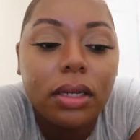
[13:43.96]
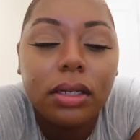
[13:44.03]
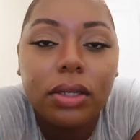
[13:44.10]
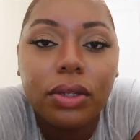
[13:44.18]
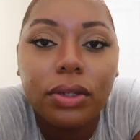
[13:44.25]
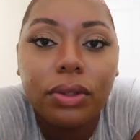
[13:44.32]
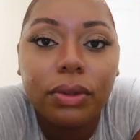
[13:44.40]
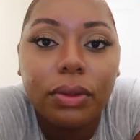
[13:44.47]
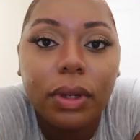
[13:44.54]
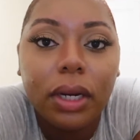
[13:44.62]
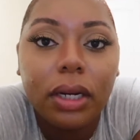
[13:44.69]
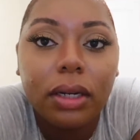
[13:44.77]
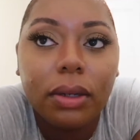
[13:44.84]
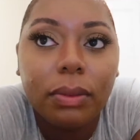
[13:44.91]
to
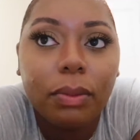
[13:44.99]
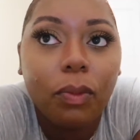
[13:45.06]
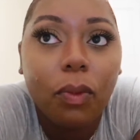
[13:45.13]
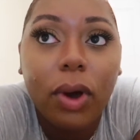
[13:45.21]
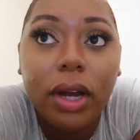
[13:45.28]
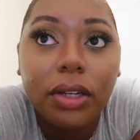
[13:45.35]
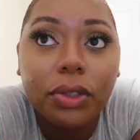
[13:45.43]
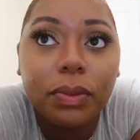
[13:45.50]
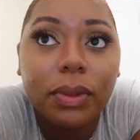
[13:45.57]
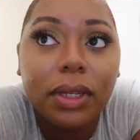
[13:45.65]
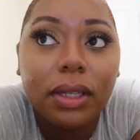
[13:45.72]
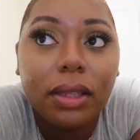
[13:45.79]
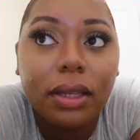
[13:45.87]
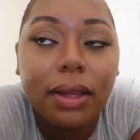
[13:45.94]
um, wash
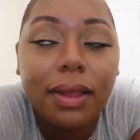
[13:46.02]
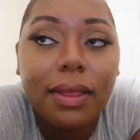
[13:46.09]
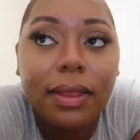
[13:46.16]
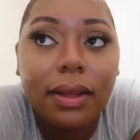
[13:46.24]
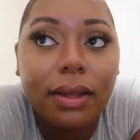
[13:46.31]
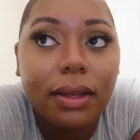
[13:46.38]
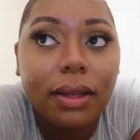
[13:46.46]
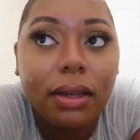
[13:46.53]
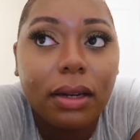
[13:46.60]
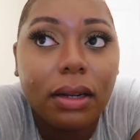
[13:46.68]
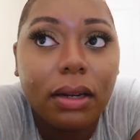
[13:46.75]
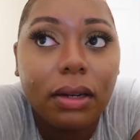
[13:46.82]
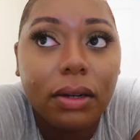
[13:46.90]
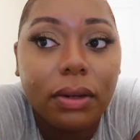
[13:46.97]
with. And then
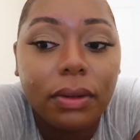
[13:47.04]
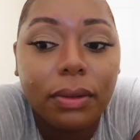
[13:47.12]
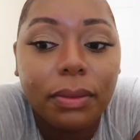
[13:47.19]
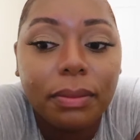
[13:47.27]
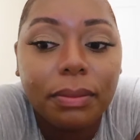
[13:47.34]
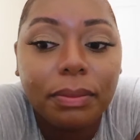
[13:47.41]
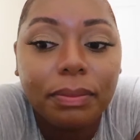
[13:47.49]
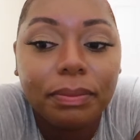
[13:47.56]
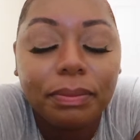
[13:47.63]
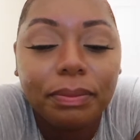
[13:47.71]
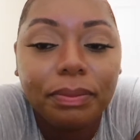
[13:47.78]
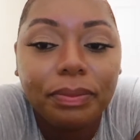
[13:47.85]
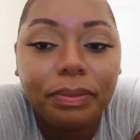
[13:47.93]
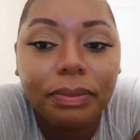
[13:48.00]
um,
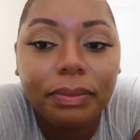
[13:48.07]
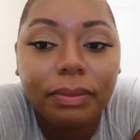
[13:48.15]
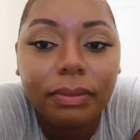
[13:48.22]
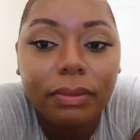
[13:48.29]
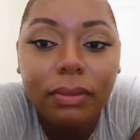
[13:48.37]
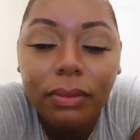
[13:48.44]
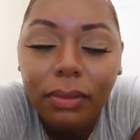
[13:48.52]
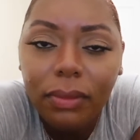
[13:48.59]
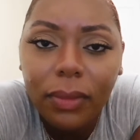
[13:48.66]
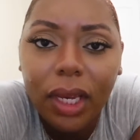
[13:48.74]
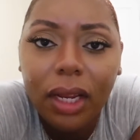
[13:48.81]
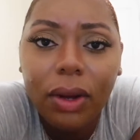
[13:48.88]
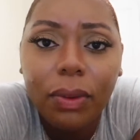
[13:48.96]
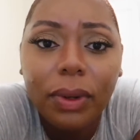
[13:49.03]

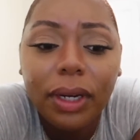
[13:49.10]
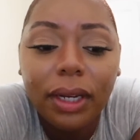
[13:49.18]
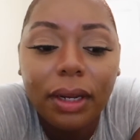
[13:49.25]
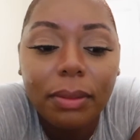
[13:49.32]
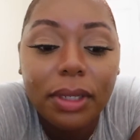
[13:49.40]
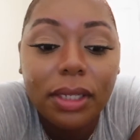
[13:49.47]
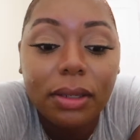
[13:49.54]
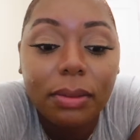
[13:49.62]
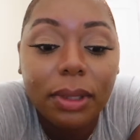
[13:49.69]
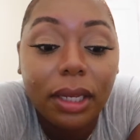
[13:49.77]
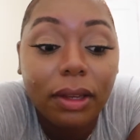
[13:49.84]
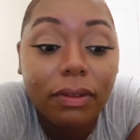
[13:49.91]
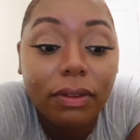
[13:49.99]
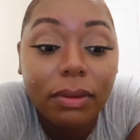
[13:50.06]
oh, I went and got me something
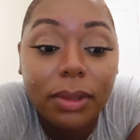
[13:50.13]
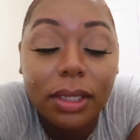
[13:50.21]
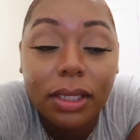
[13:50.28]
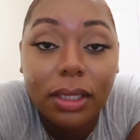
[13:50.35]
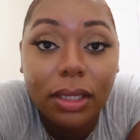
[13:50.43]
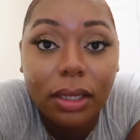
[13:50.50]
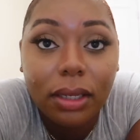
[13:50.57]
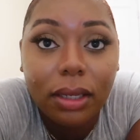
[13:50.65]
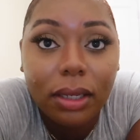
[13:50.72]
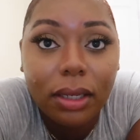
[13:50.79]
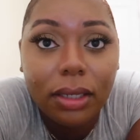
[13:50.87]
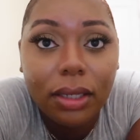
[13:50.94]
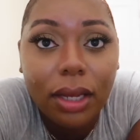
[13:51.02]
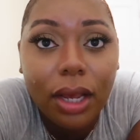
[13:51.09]
to eat from
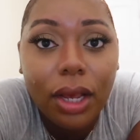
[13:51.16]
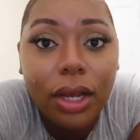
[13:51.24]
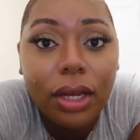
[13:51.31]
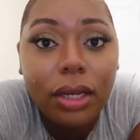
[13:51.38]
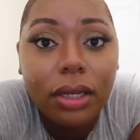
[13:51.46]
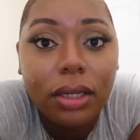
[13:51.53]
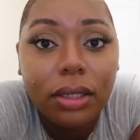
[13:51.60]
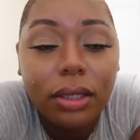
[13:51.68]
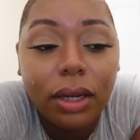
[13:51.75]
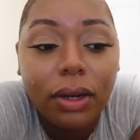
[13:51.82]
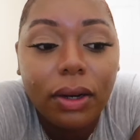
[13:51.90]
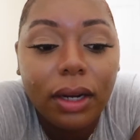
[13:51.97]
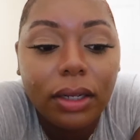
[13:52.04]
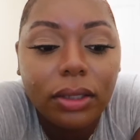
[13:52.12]
Taziki's. So
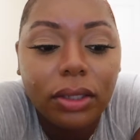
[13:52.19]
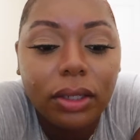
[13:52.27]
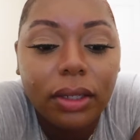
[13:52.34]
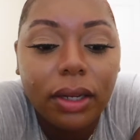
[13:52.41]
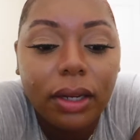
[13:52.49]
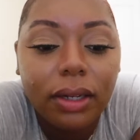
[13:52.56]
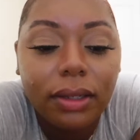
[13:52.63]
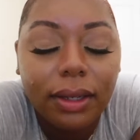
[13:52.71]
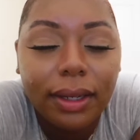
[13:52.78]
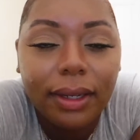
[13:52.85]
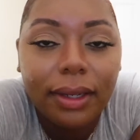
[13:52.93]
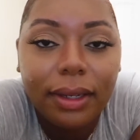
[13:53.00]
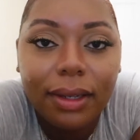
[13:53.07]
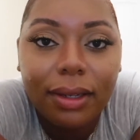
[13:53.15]
I'll show y'all
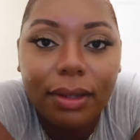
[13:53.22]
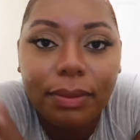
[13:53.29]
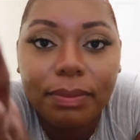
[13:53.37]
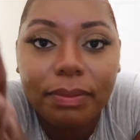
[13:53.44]
like,